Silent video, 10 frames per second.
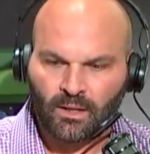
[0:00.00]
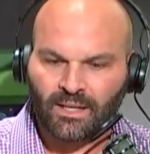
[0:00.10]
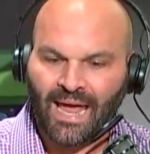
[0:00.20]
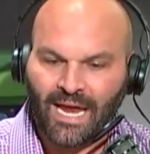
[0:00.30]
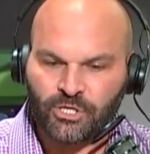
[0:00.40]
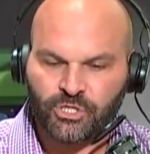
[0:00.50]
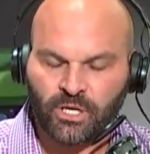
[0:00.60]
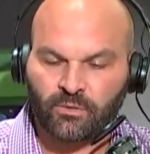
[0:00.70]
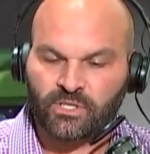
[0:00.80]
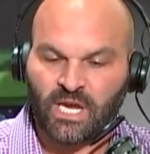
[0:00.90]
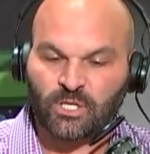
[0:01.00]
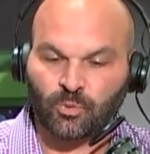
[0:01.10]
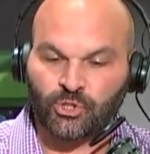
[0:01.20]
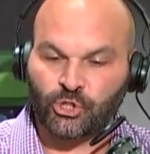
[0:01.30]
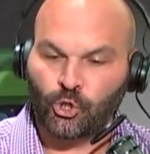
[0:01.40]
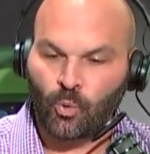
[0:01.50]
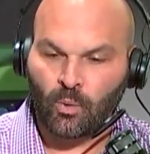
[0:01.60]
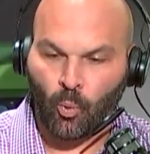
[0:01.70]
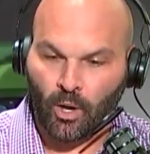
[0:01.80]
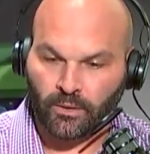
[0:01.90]
Last year, the Saints were two
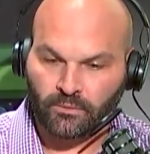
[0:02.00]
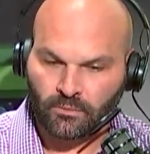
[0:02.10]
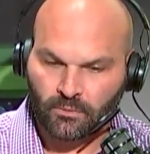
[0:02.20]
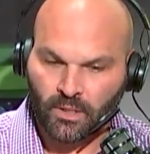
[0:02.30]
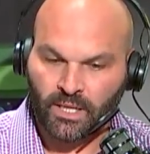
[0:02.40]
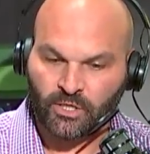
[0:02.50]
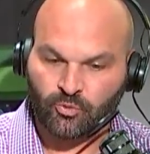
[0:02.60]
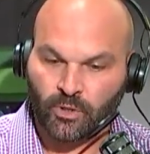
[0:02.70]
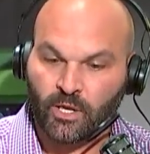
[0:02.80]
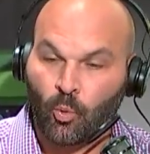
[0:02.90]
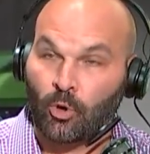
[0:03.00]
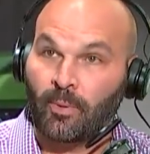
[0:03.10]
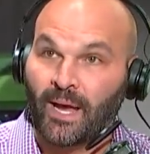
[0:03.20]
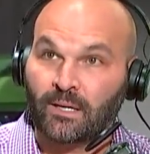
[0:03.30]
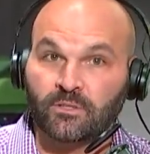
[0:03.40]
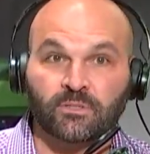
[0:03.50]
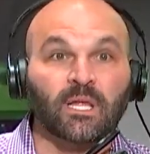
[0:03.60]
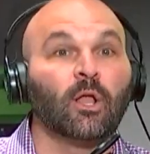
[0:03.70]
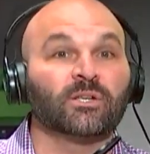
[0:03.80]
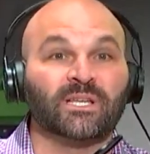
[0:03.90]
and one against rookie quarterbacks.
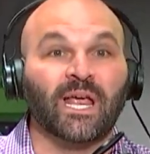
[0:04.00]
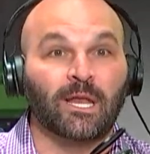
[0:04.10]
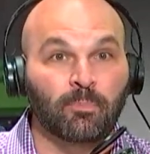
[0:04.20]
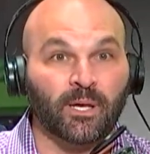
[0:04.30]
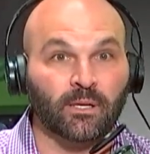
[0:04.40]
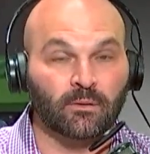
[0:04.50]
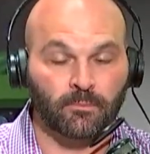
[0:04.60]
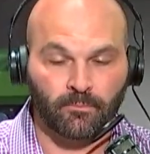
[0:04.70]
They lost to Kenny Pickett.